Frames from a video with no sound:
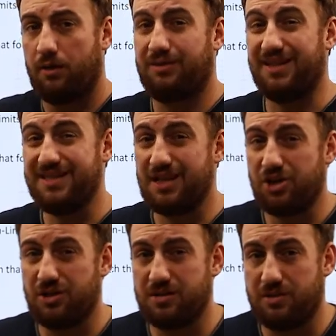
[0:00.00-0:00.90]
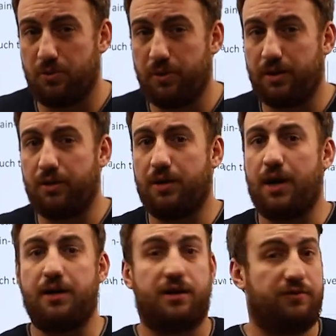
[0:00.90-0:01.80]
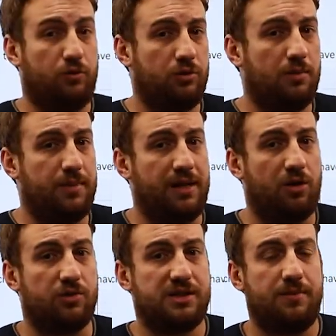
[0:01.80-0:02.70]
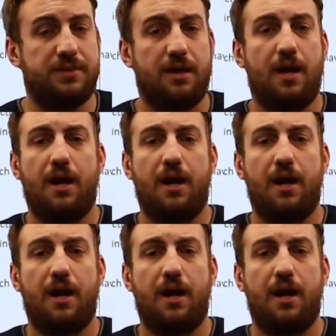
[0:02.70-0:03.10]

3 sessions we were going to review the main concepts,